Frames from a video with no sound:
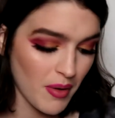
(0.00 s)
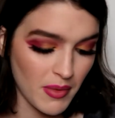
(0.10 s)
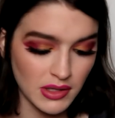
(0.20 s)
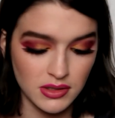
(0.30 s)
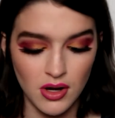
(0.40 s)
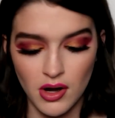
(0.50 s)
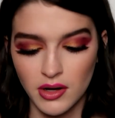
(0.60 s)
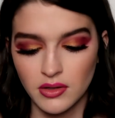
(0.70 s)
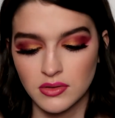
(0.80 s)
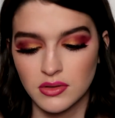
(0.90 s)
my
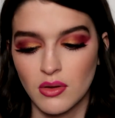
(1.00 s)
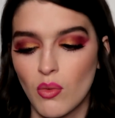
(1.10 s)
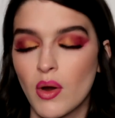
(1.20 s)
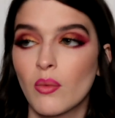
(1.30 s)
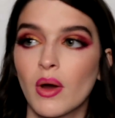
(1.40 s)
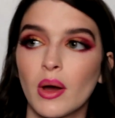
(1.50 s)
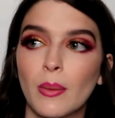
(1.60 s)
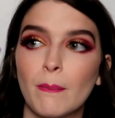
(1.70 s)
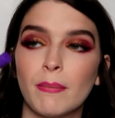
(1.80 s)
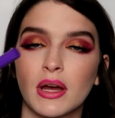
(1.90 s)
mascara, I used the Wet n
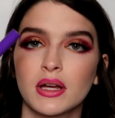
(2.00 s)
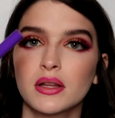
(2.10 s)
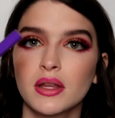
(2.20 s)
Wild Mega